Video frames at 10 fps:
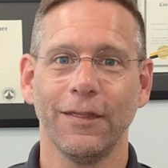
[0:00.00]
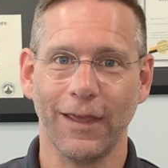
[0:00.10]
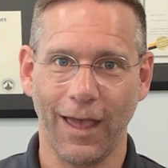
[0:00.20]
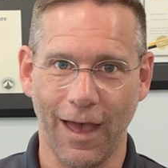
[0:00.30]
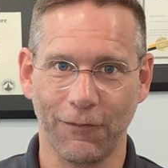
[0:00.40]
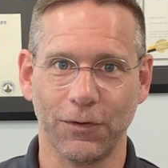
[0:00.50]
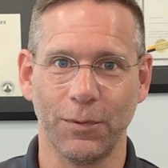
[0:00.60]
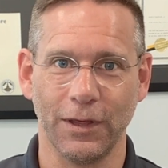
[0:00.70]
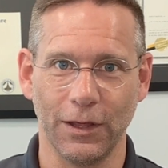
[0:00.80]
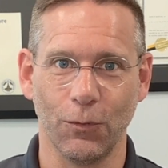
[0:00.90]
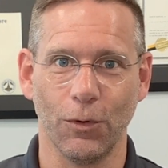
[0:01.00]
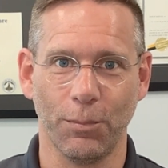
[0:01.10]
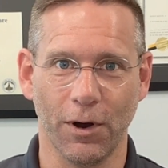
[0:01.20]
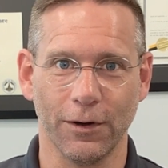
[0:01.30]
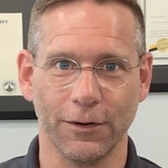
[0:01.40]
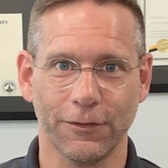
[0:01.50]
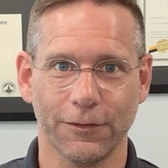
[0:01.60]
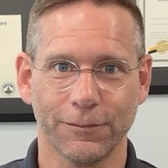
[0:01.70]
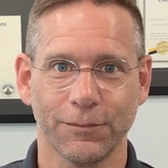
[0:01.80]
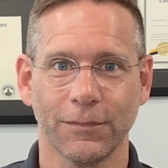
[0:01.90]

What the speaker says: they have to be equal partners.